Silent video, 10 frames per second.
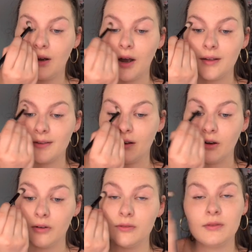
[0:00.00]

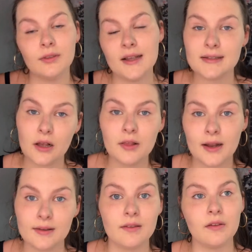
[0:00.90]
Also, they sell a
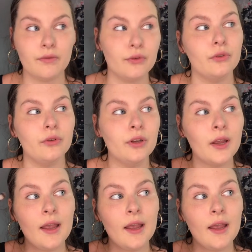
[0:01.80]
lot of seafood,